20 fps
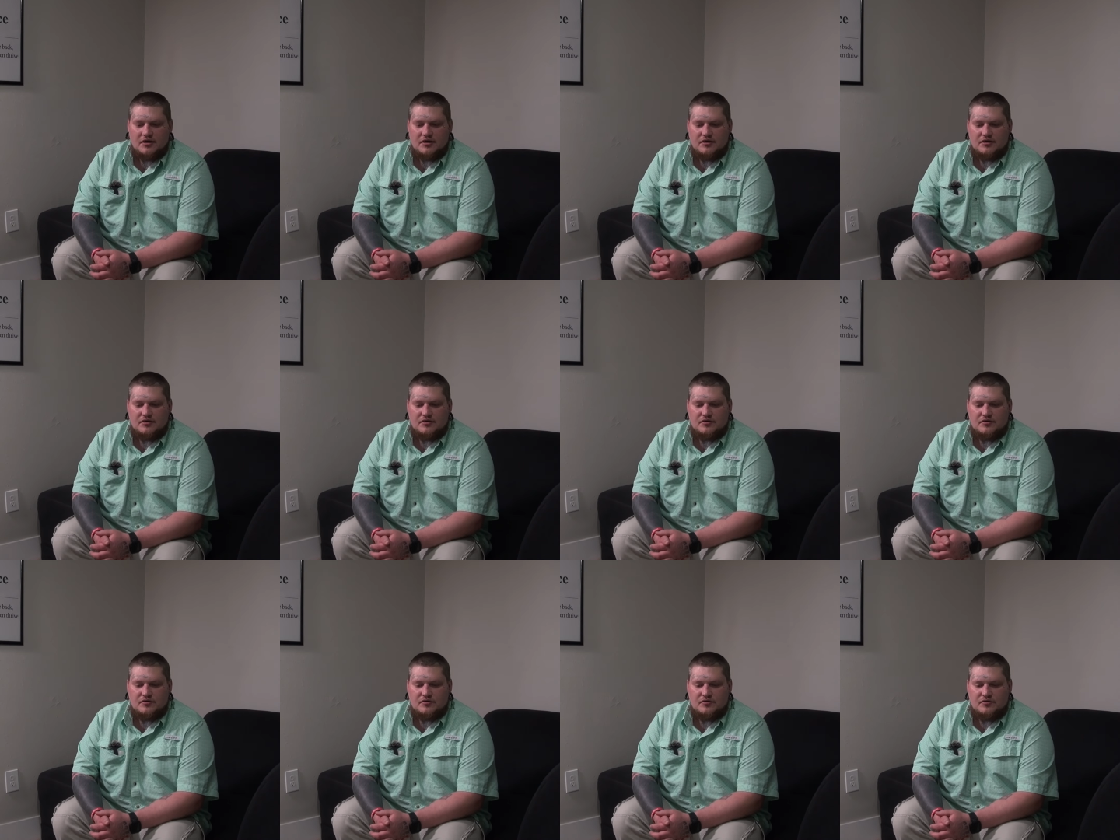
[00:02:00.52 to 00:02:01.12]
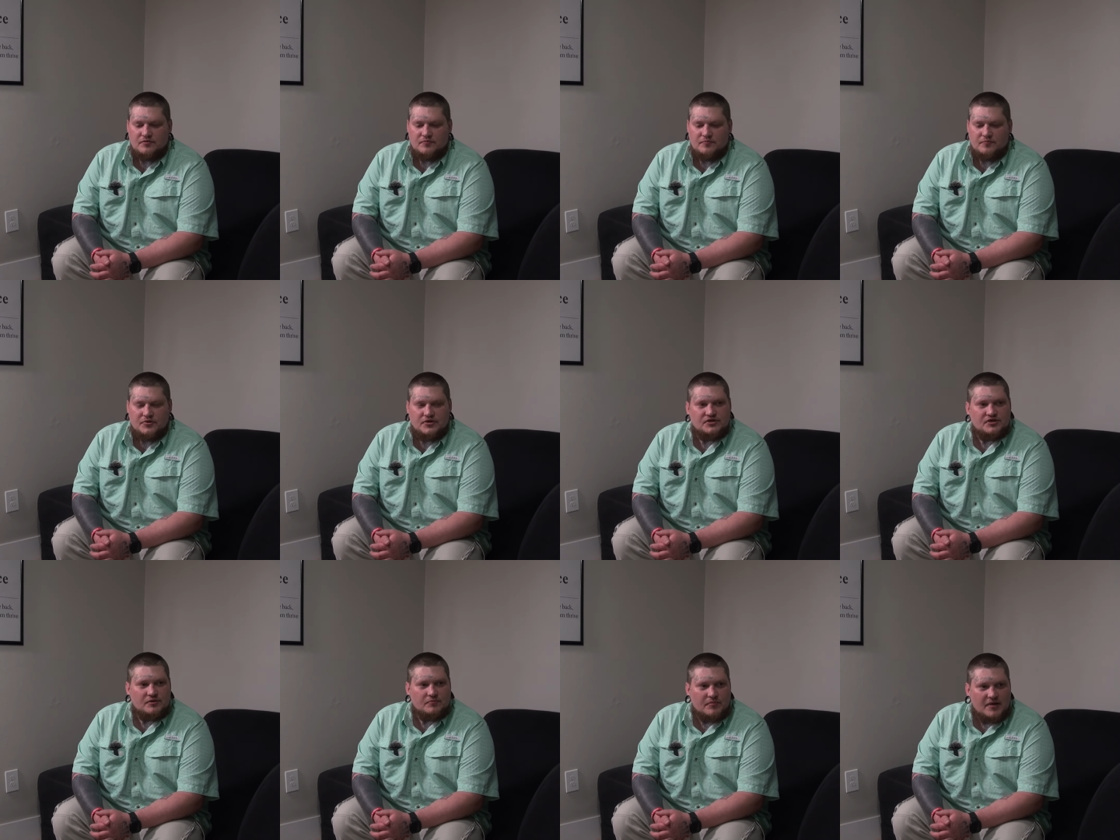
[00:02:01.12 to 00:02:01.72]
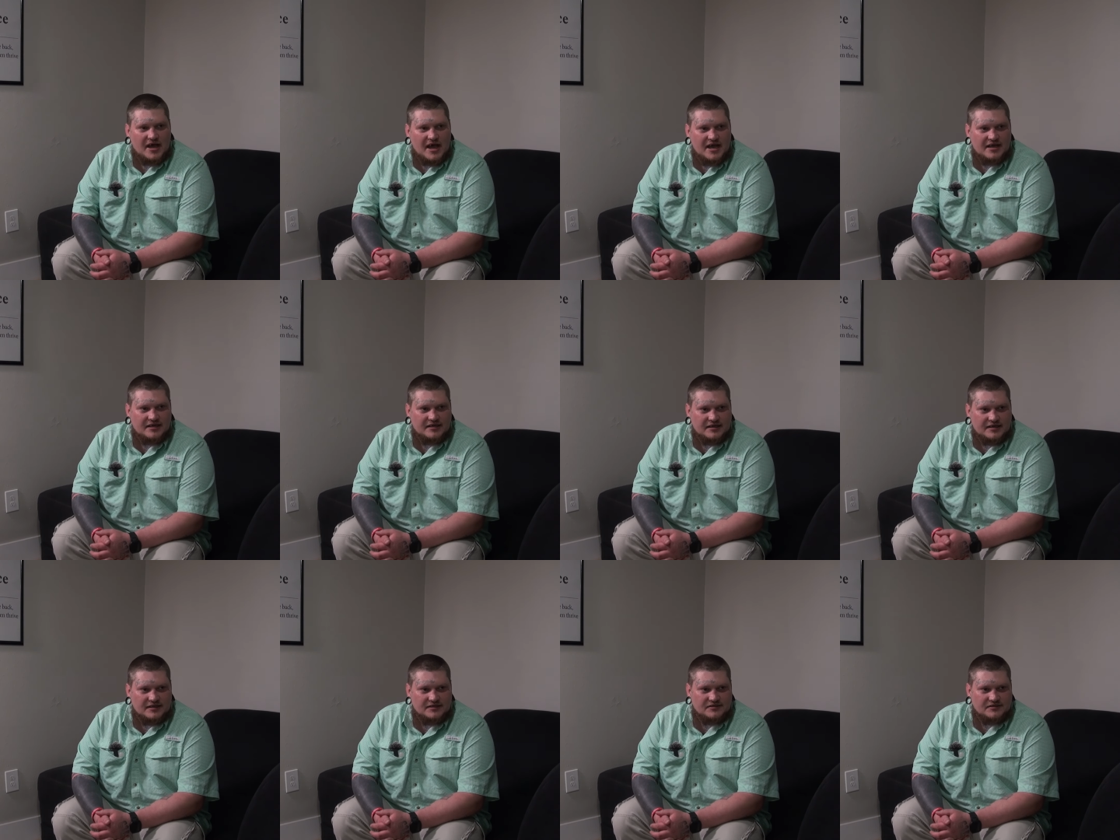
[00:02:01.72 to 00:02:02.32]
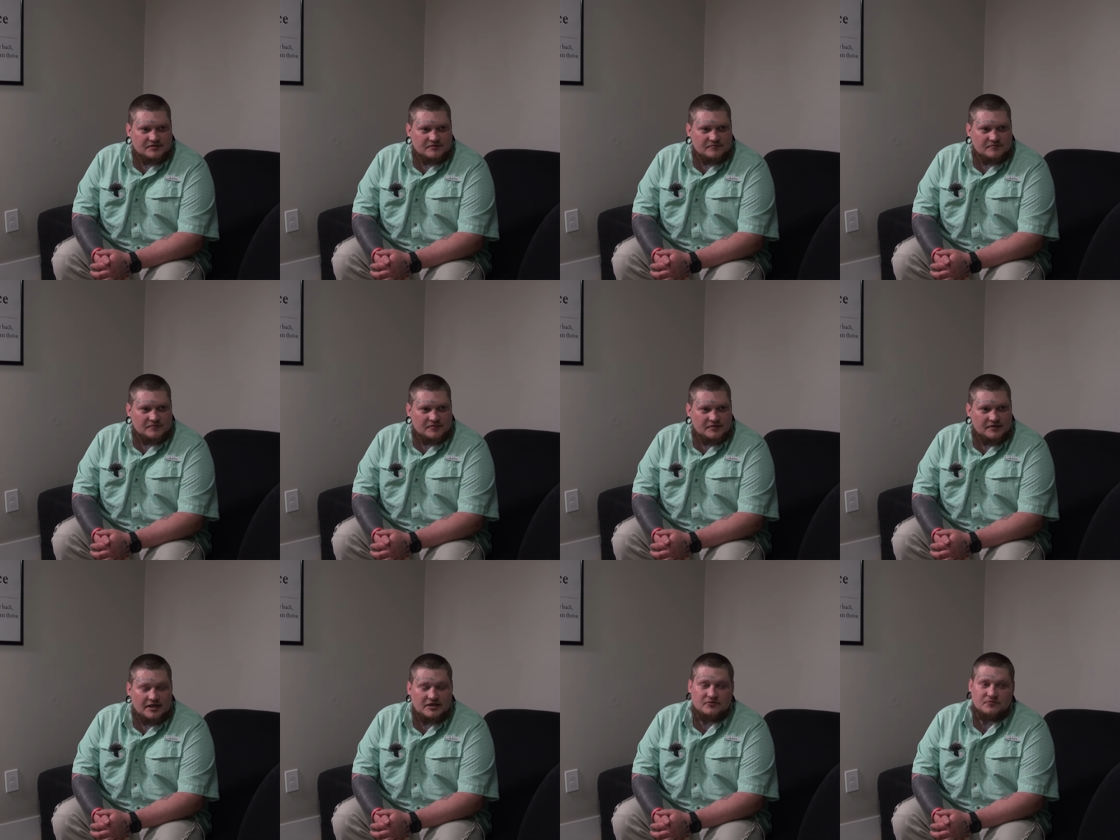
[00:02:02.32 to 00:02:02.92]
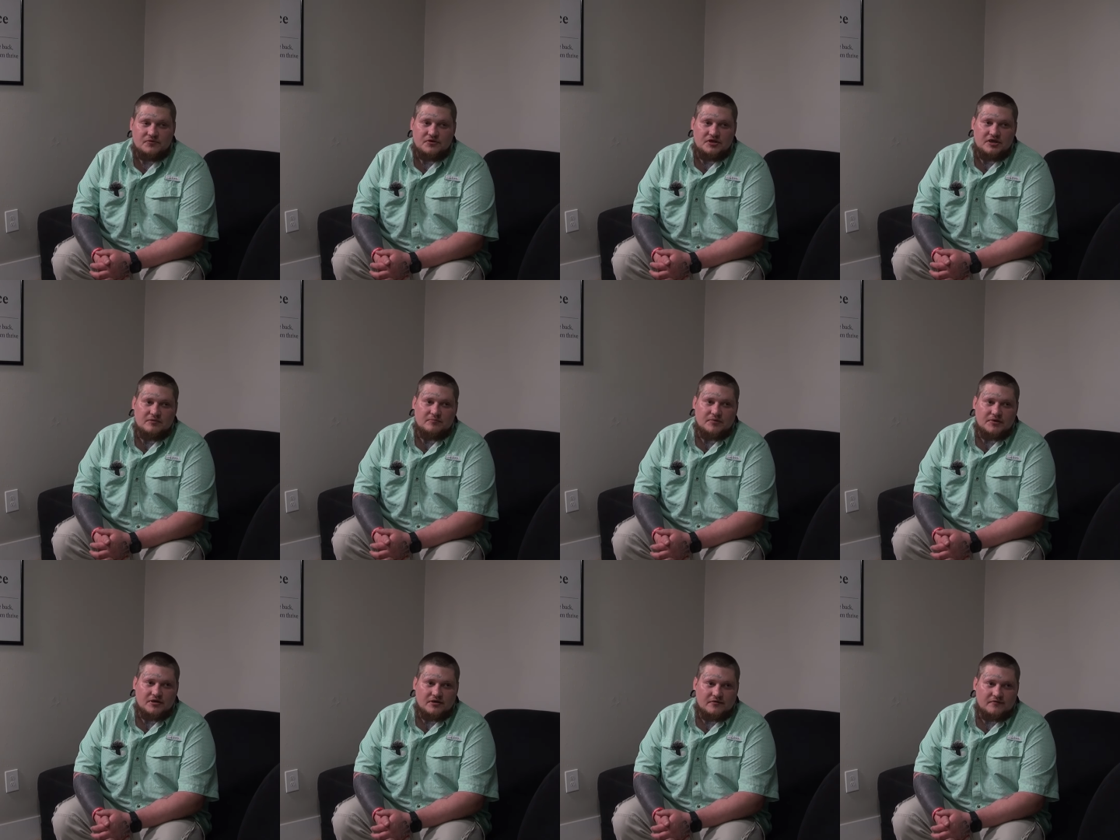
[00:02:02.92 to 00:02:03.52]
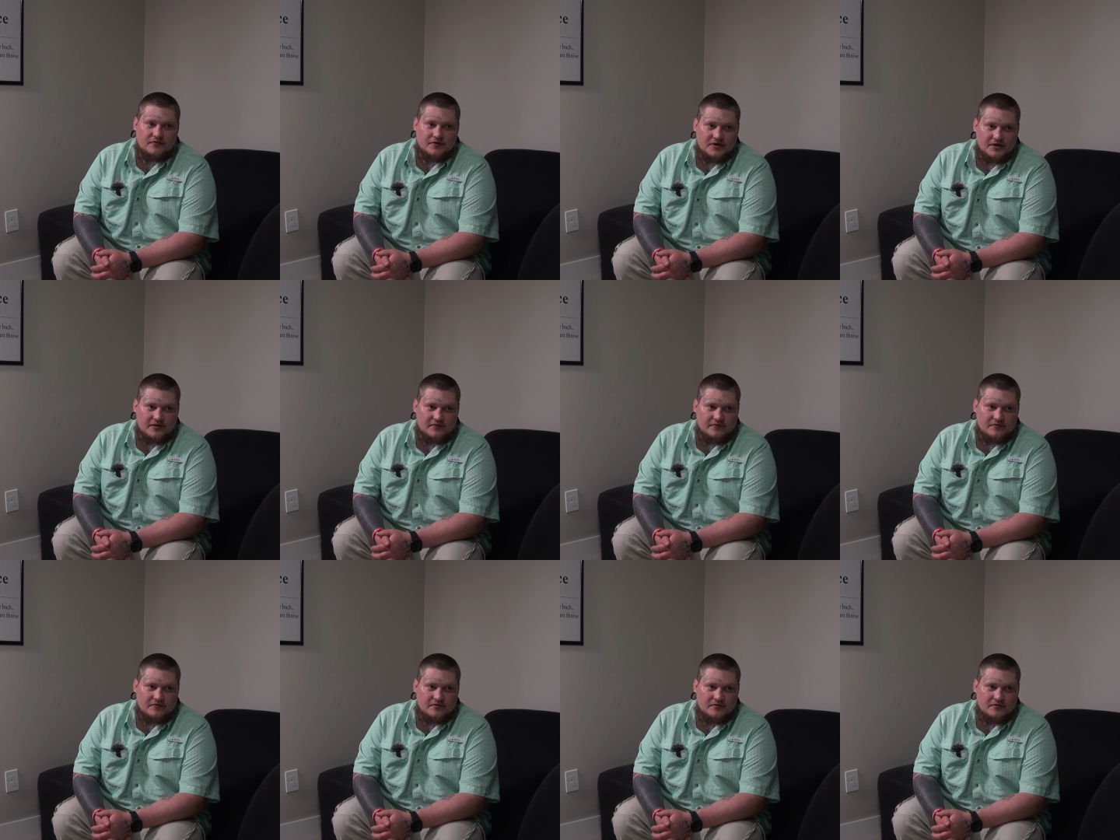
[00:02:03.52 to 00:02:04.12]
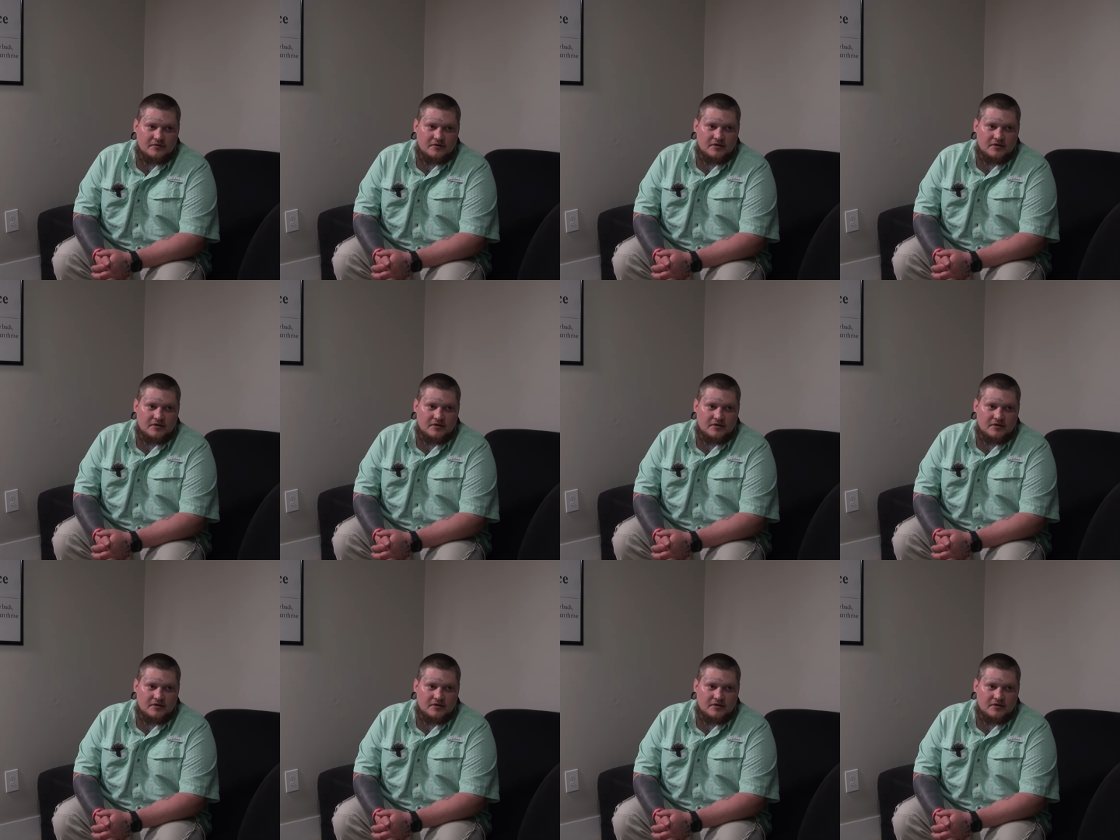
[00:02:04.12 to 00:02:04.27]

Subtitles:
you put your back against him, that's when you can be unforgiven.